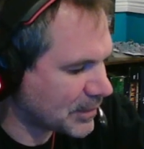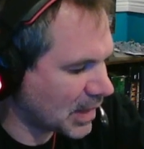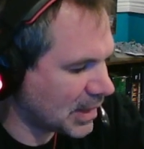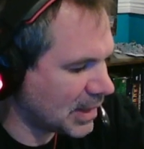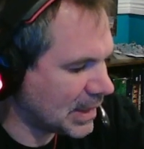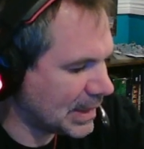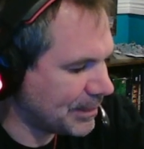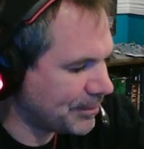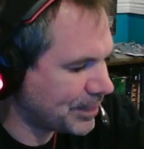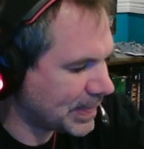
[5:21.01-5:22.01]

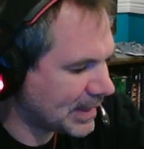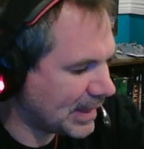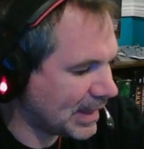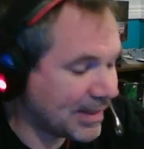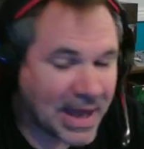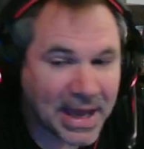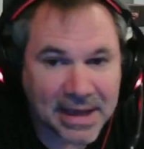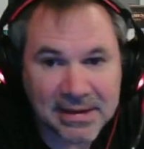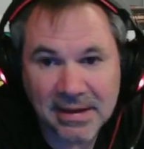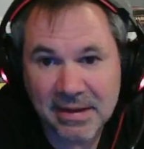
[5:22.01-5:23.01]
And
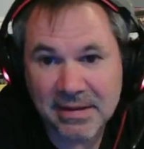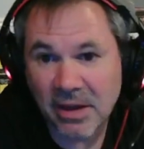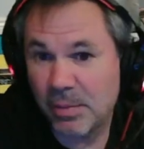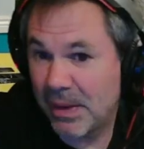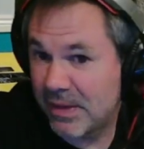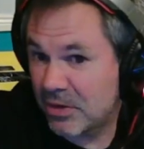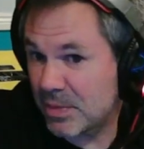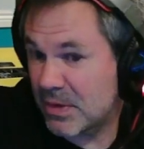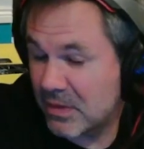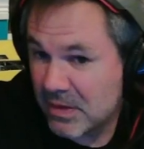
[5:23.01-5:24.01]
that is how you play the
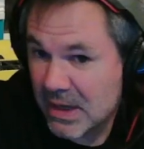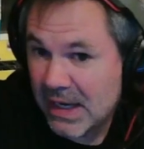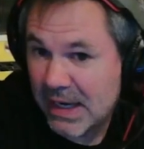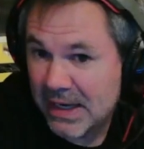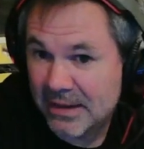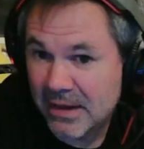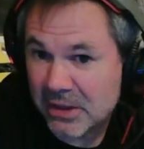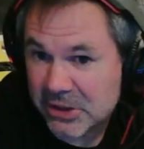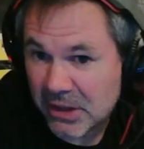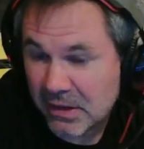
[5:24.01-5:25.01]
Egyptians in a
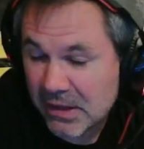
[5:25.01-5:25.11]
nutshell.